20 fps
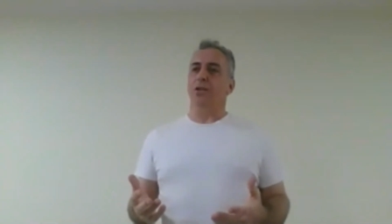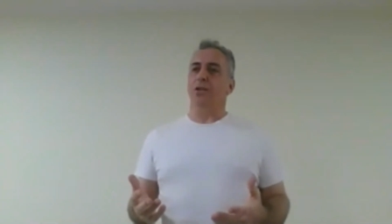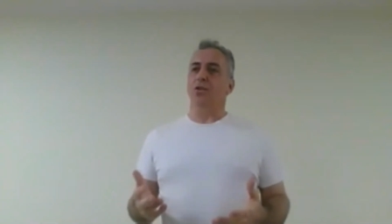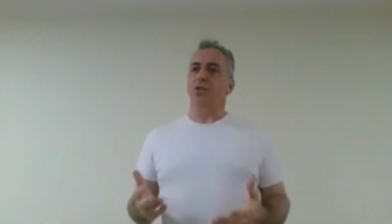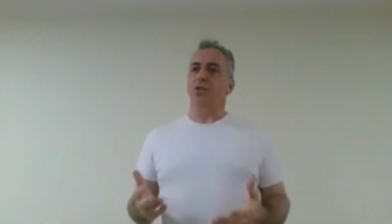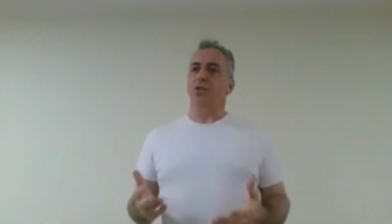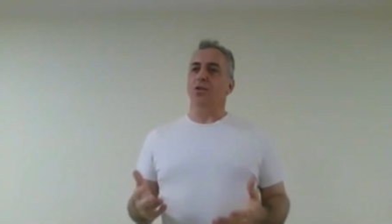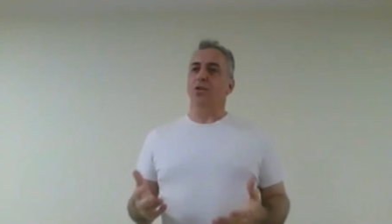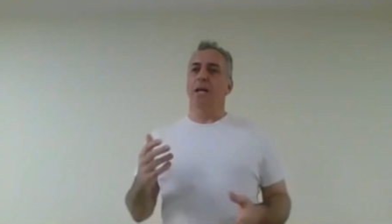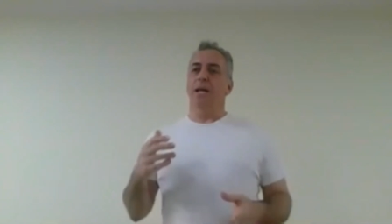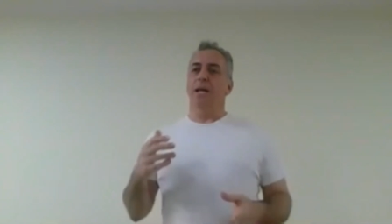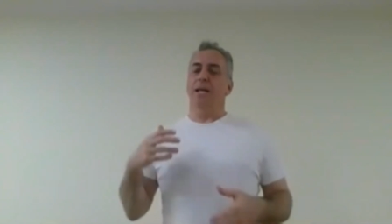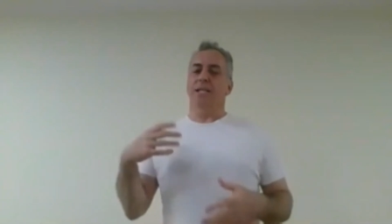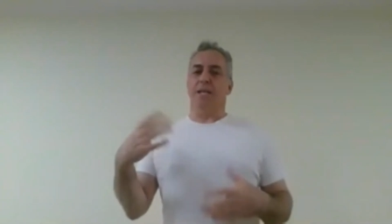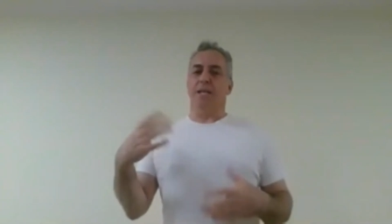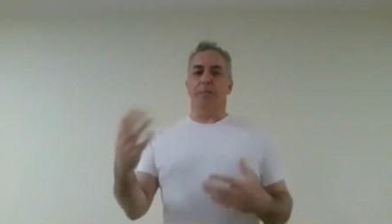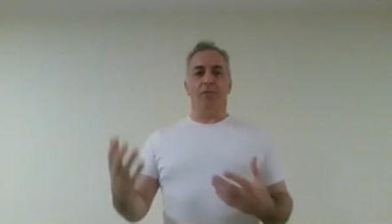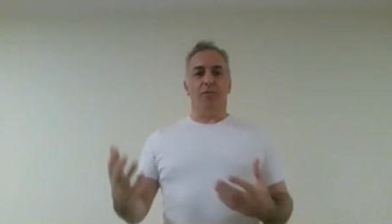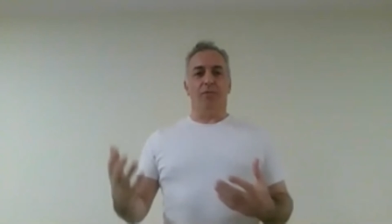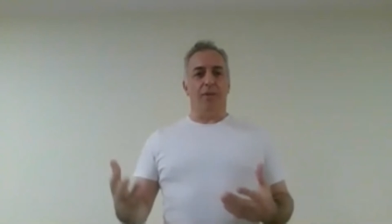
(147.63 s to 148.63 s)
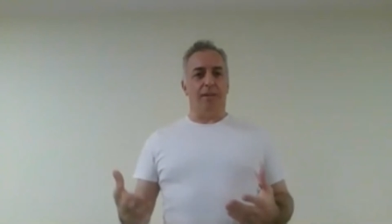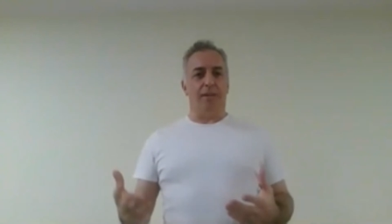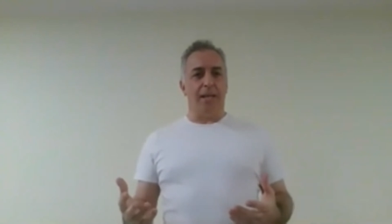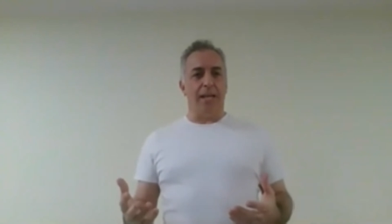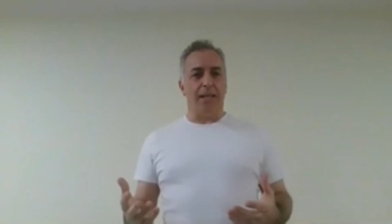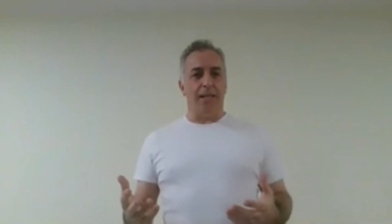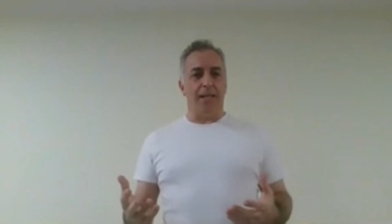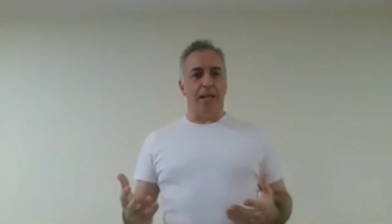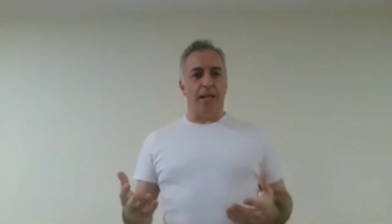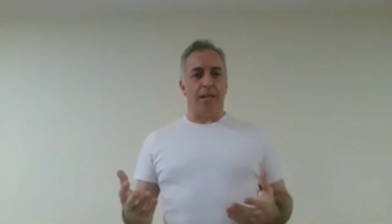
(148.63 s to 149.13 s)
So some of the
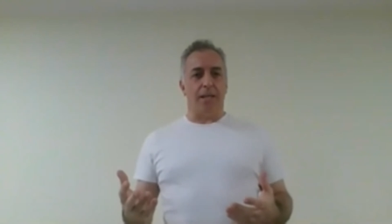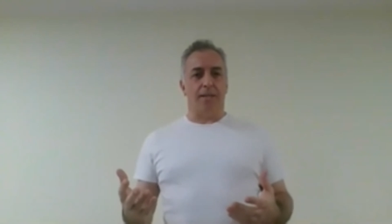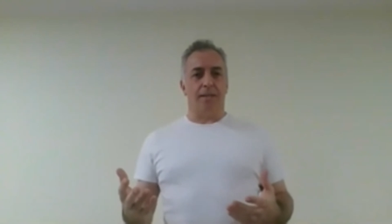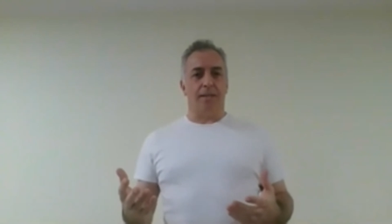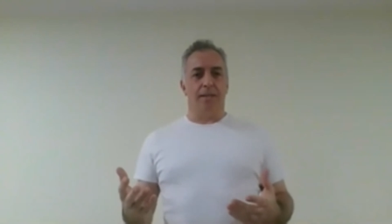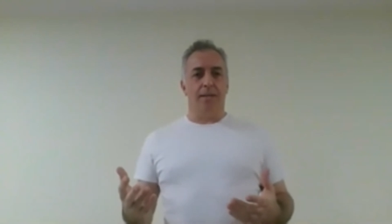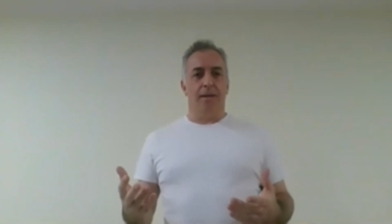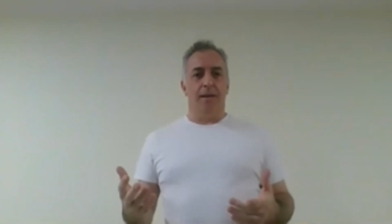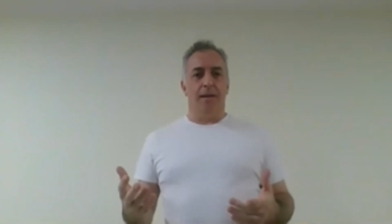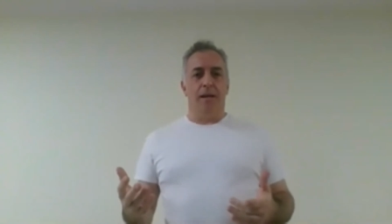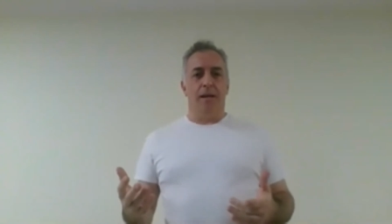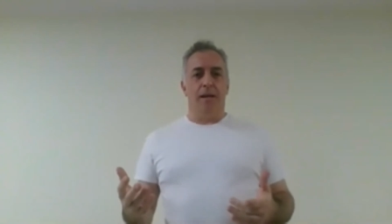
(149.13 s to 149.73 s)
techniques.